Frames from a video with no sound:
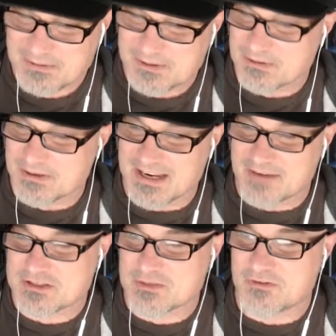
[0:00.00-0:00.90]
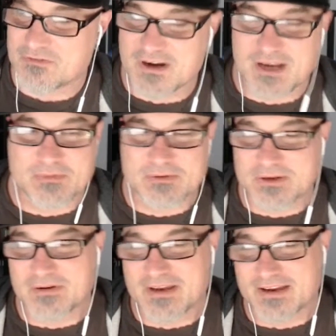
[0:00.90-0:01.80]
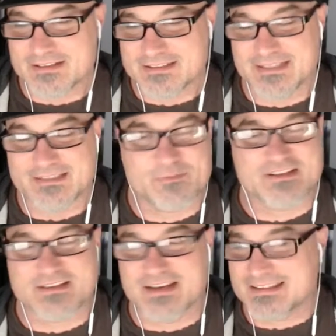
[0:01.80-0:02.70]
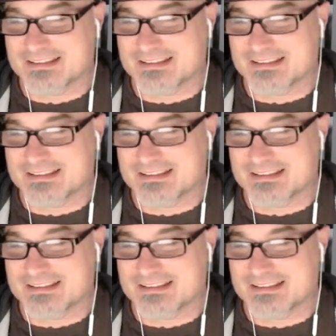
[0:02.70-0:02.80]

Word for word: We do our damnedest to be funny, but there are no guarantees, especially not